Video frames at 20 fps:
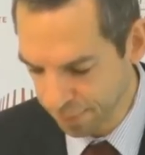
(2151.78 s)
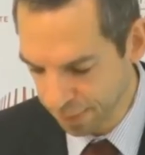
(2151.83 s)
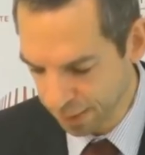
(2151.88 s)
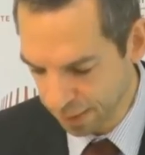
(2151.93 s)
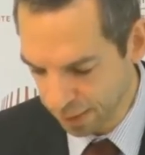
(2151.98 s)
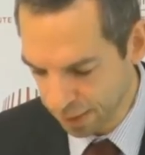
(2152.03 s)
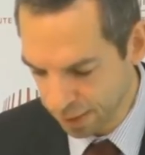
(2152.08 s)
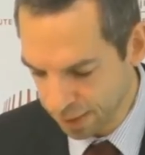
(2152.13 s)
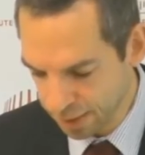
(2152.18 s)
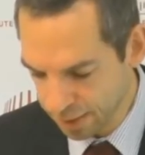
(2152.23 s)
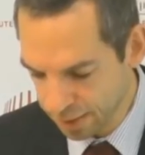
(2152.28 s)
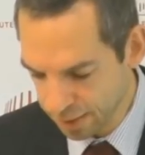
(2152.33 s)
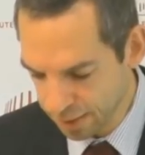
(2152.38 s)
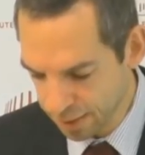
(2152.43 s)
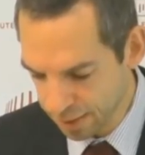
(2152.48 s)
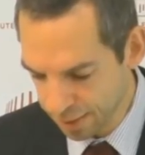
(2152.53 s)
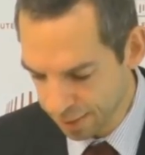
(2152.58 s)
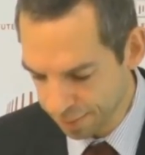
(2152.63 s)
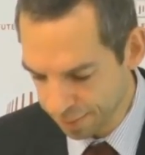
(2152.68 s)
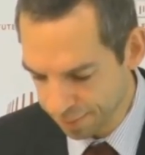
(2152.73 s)

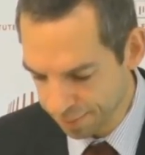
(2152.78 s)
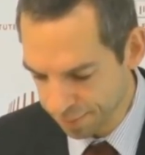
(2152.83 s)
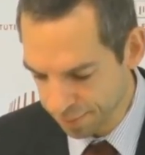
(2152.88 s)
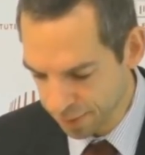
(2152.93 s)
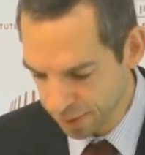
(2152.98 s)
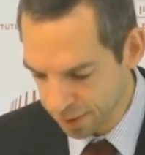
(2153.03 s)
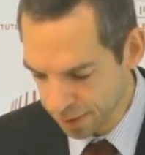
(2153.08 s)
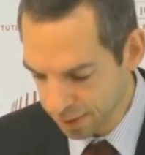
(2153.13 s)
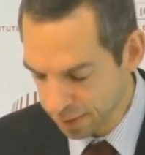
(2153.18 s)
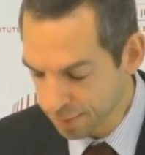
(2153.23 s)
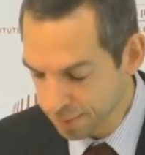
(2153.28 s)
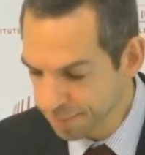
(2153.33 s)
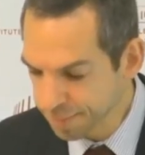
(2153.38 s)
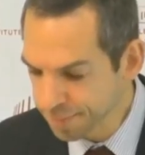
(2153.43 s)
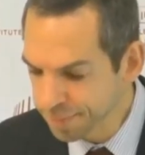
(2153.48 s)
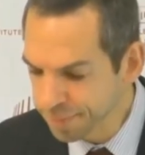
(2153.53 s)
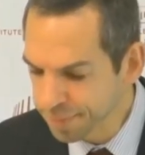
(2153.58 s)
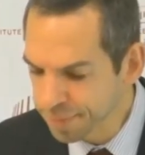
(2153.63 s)
(no one is talking)